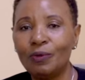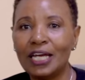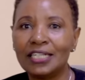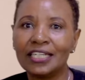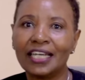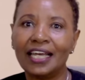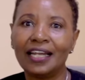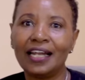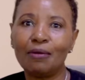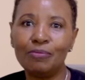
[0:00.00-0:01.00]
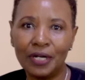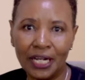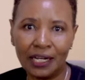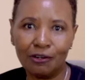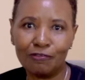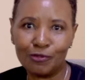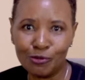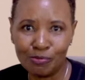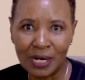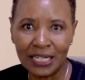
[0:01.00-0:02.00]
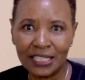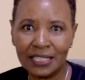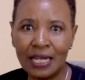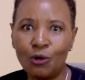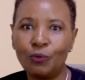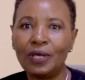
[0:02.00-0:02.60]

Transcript: We had taken a break of 2 months.